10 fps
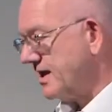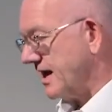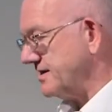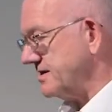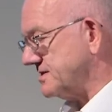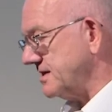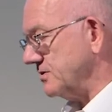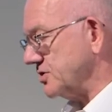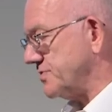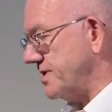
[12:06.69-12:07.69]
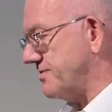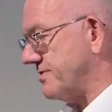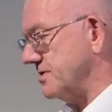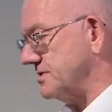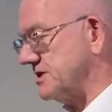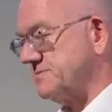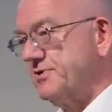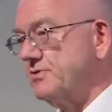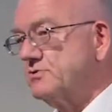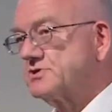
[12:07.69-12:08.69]
And it deals with
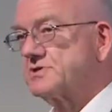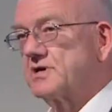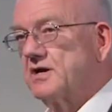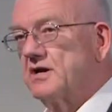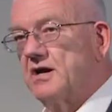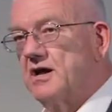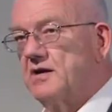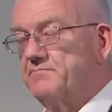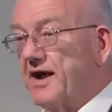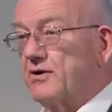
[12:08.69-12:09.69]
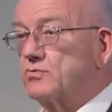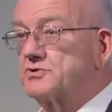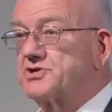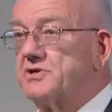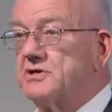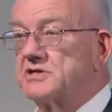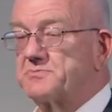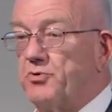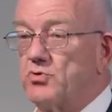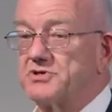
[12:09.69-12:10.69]
disputes about
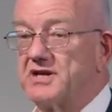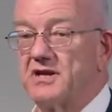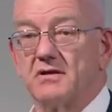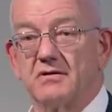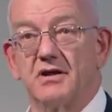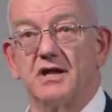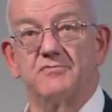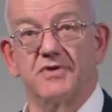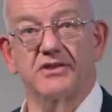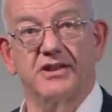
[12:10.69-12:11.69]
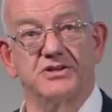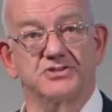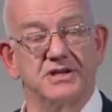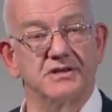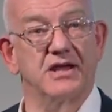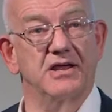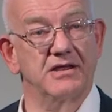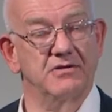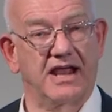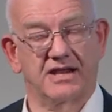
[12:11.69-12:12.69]
sporting regulation. It
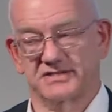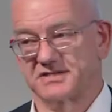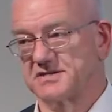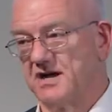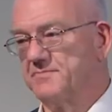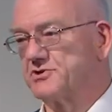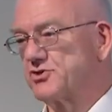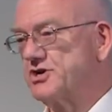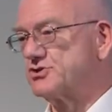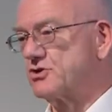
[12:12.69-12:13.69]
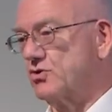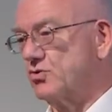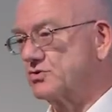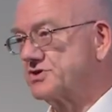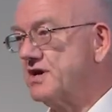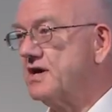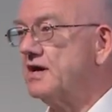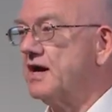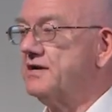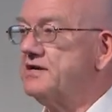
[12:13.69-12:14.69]
acts as an arbitration court.
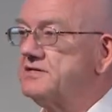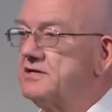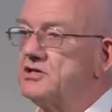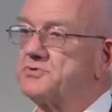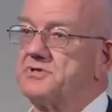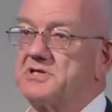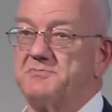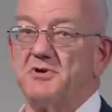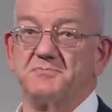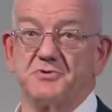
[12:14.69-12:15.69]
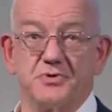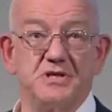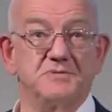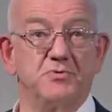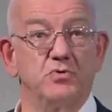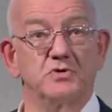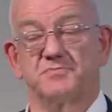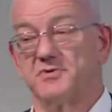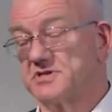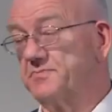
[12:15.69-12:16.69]
And it deals with disputes between sports,
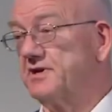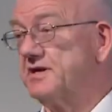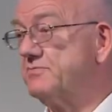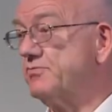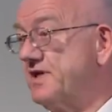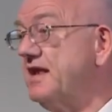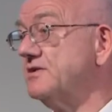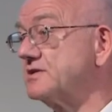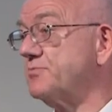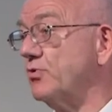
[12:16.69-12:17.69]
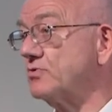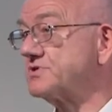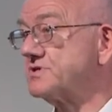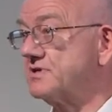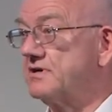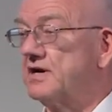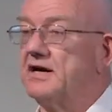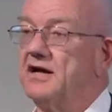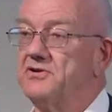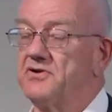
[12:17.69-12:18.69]
but typically within sports.
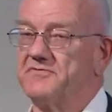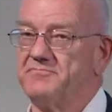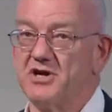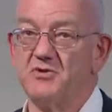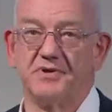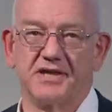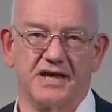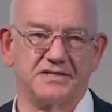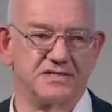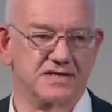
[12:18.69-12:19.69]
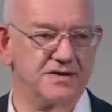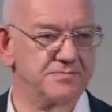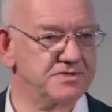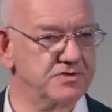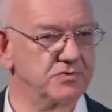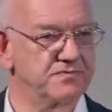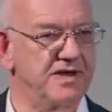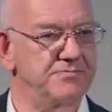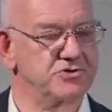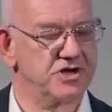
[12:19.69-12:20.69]
A lot of doping cases go up to the Court of
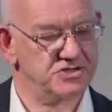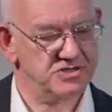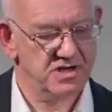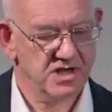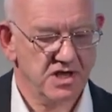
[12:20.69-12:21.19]
Arbitration.